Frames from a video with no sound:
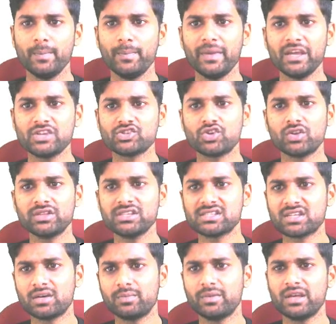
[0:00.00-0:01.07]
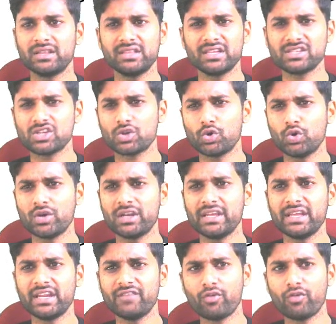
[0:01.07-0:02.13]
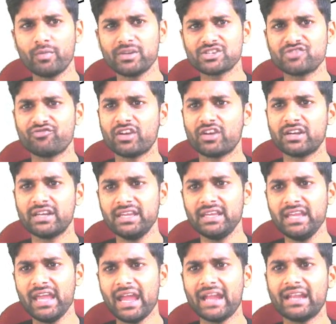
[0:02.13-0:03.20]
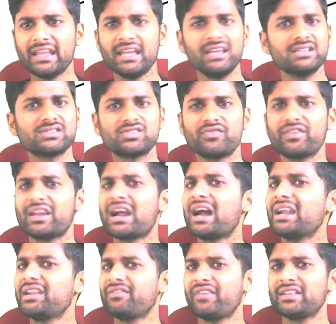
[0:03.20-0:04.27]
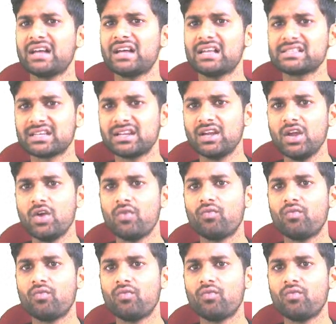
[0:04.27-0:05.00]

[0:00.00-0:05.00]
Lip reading: Based on this, there is no clear information for D and A, so we can't define the answer.